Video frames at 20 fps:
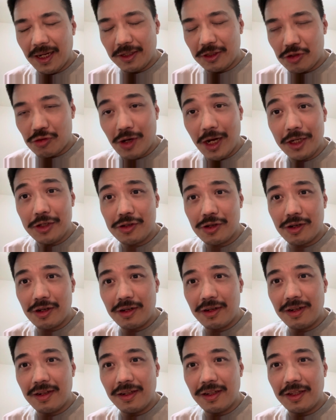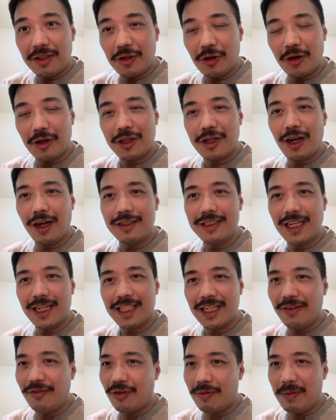treasure your
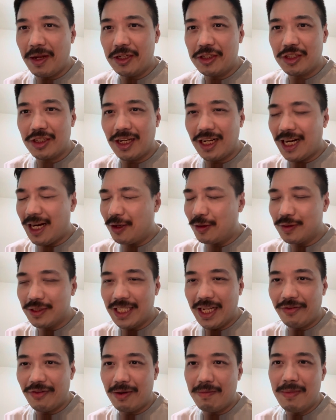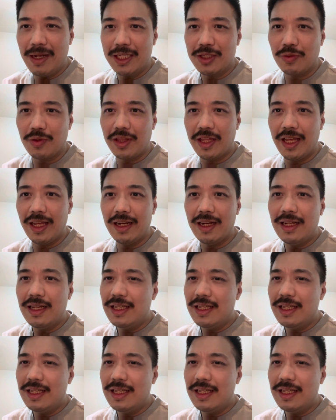contact information and I will never mess with it,